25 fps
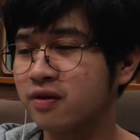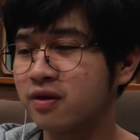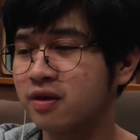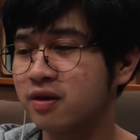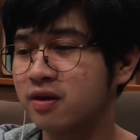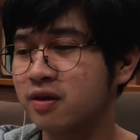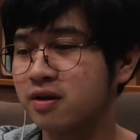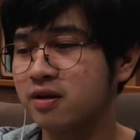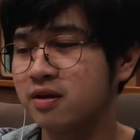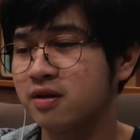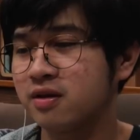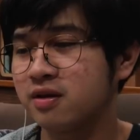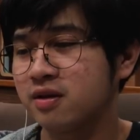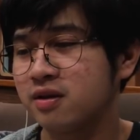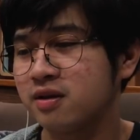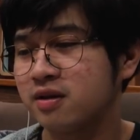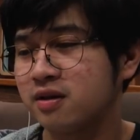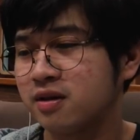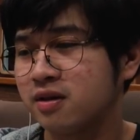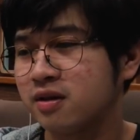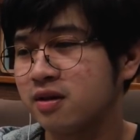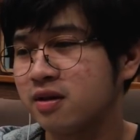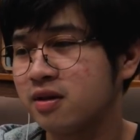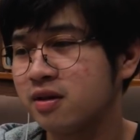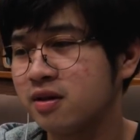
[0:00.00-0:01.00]

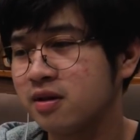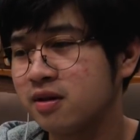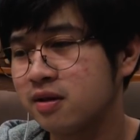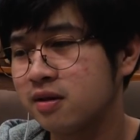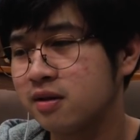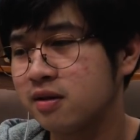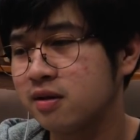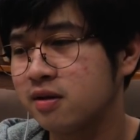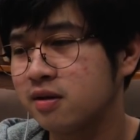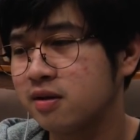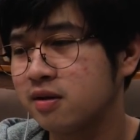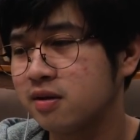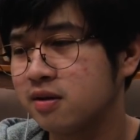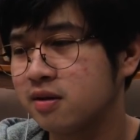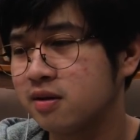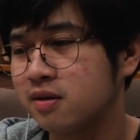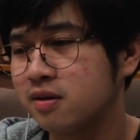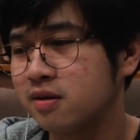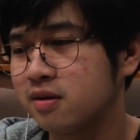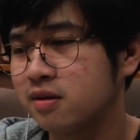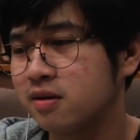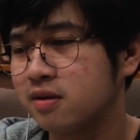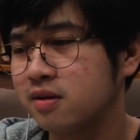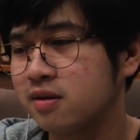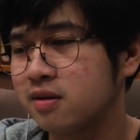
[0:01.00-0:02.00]

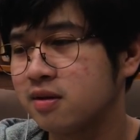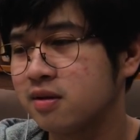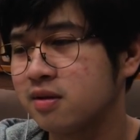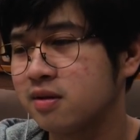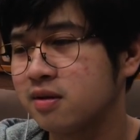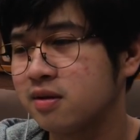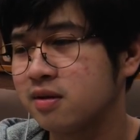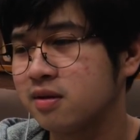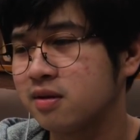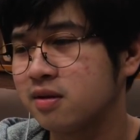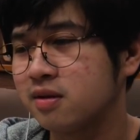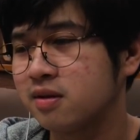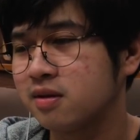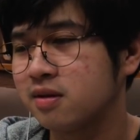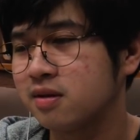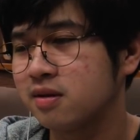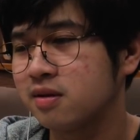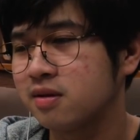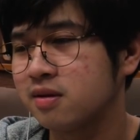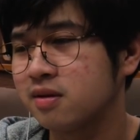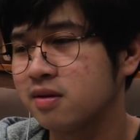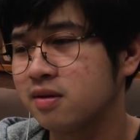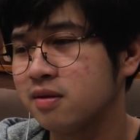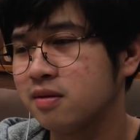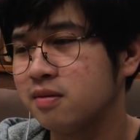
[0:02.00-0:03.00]

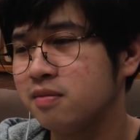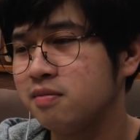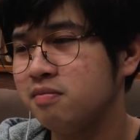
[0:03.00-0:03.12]
No one is speaking in this clip.